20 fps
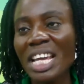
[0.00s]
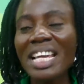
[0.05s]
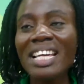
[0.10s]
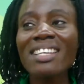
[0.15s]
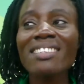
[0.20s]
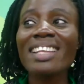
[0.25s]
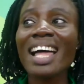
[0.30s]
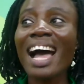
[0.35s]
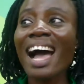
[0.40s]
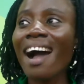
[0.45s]

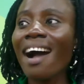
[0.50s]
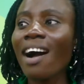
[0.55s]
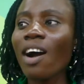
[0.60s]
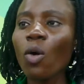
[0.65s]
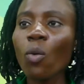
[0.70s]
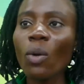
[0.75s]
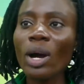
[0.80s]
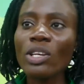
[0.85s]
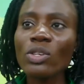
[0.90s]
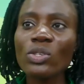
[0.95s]
It's not
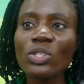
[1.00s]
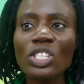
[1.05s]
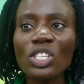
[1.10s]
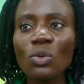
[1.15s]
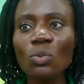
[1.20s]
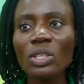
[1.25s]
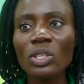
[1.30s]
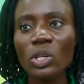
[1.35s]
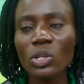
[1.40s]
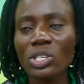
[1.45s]
how well you
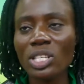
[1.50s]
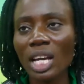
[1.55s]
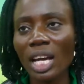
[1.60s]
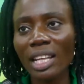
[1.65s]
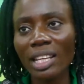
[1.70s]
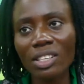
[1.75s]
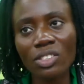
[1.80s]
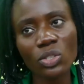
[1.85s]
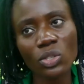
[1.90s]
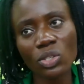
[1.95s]
deal with those
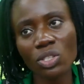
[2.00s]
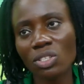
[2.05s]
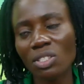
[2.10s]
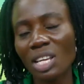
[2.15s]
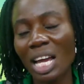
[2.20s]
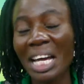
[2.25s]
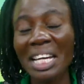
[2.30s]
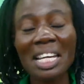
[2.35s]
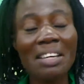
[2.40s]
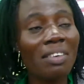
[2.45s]
challenges.
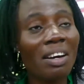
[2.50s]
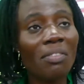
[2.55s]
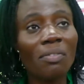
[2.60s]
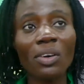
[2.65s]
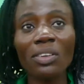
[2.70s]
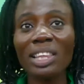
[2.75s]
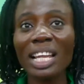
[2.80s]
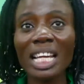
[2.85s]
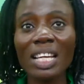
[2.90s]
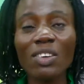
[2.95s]
I never
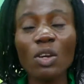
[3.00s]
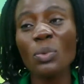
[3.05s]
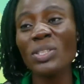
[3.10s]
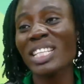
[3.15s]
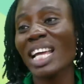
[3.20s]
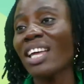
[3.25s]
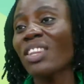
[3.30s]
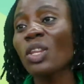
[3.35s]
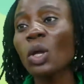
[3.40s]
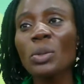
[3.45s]
felt like giving up
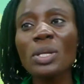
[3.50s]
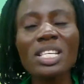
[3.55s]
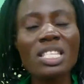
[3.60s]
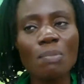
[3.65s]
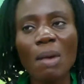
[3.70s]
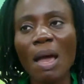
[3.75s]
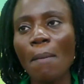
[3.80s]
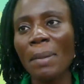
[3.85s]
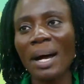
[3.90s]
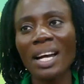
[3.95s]
because I know this
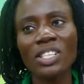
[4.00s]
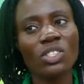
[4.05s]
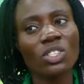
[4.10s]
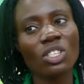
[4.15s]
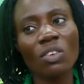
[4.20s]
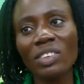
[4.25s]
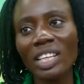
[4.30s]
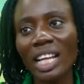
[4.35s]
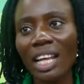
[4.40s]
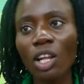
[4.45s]
is my passion,
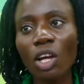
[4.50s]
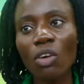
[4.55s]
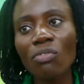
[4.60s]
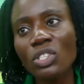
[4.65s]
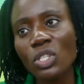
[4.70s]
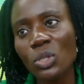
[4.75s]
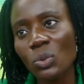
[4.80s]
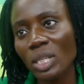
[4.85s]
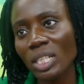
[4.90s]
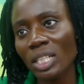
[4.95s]
something I
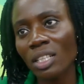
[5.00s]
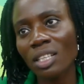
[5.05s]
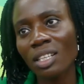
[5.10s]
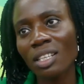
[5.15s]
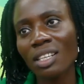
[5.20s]
love doing.